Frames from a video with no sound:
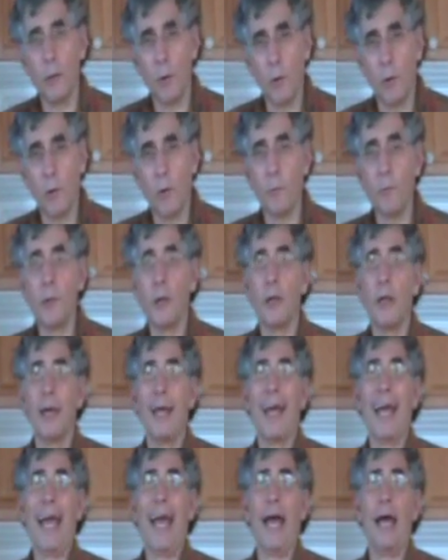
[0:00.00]
herbs,
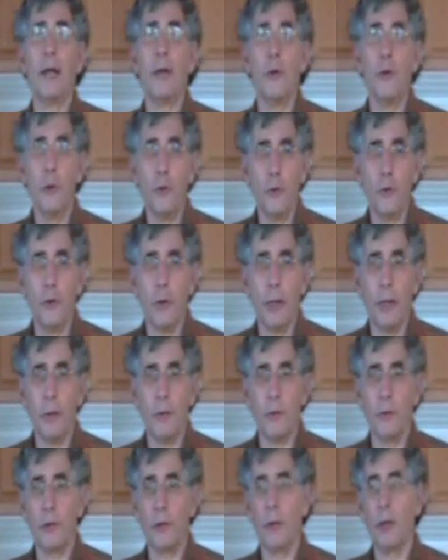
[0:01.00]
and
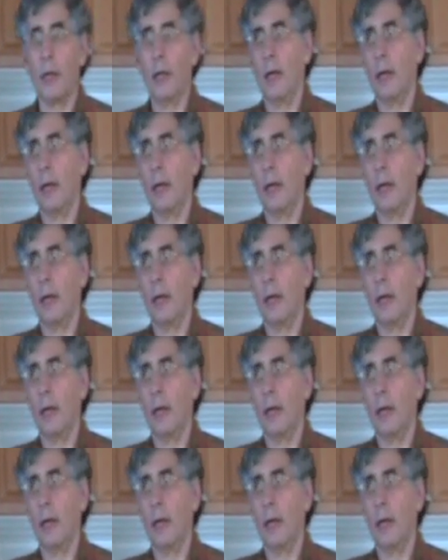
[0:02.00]
nutrients.